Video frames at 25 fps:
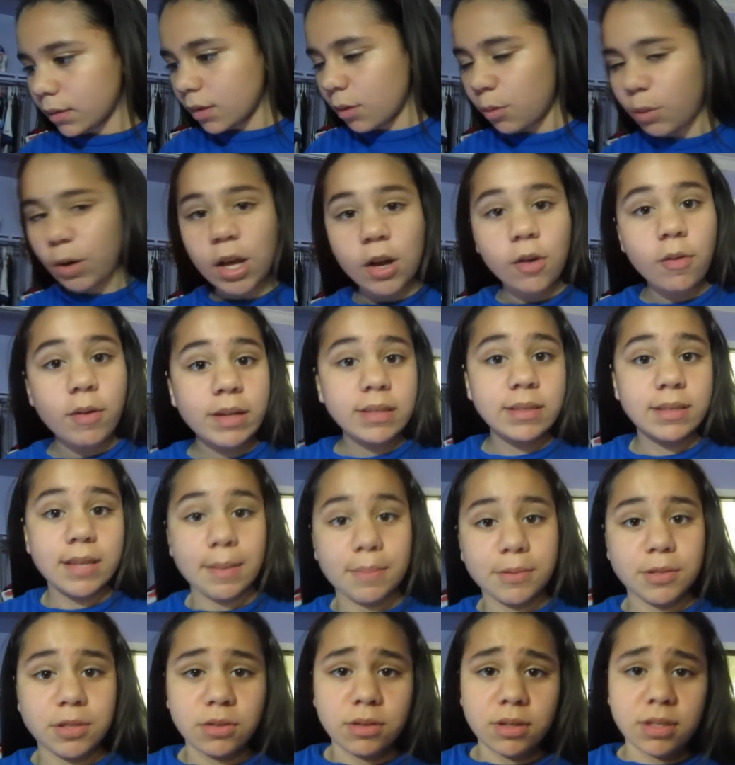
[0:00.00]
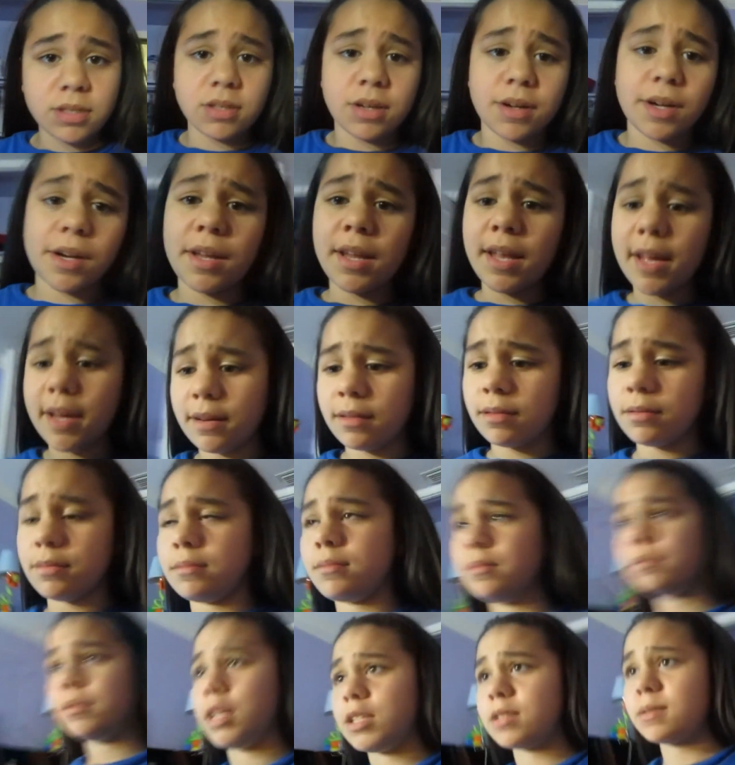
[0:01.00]
we're not going to Apple Store, sorry, like,
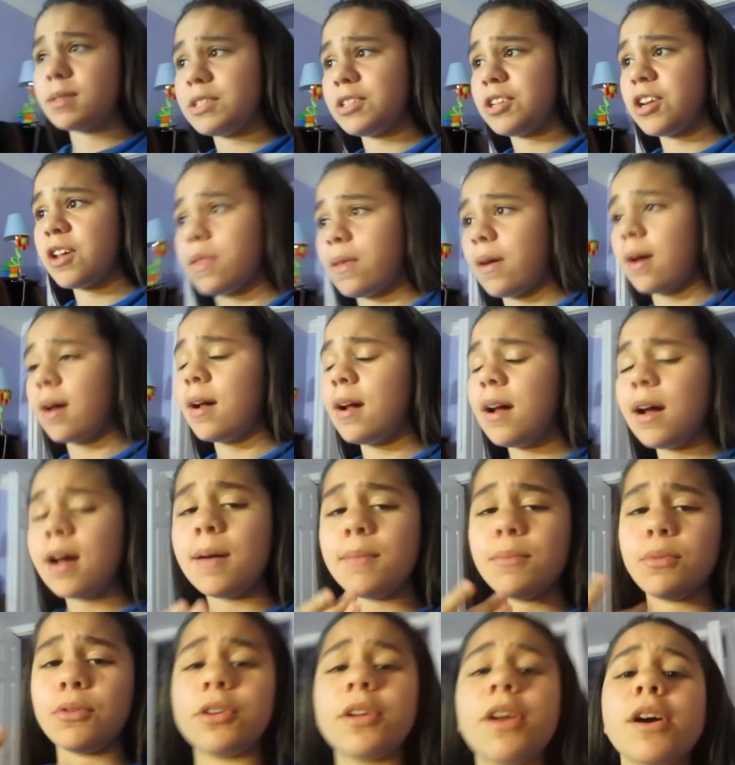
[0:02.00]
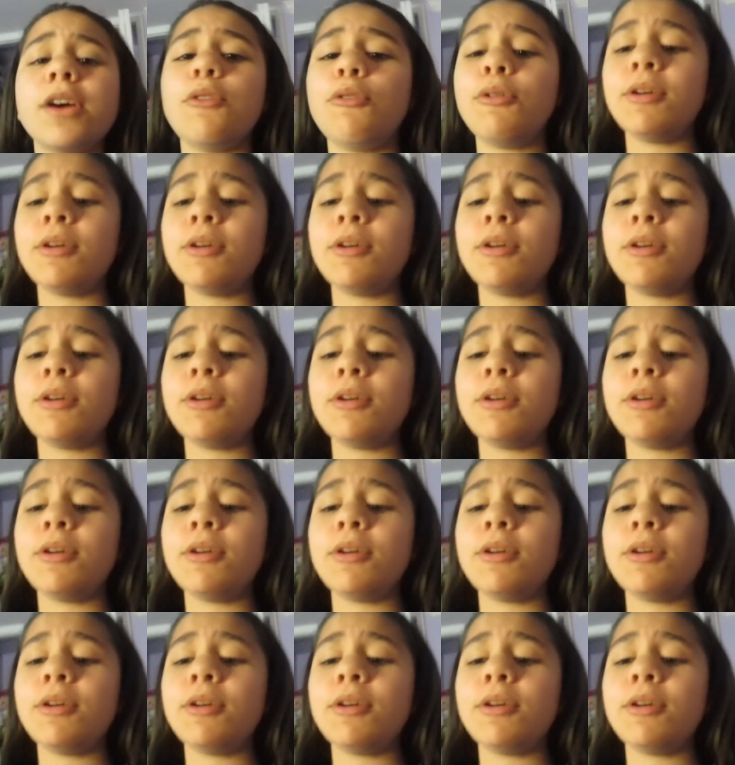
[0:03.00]
last night I thought. But we're not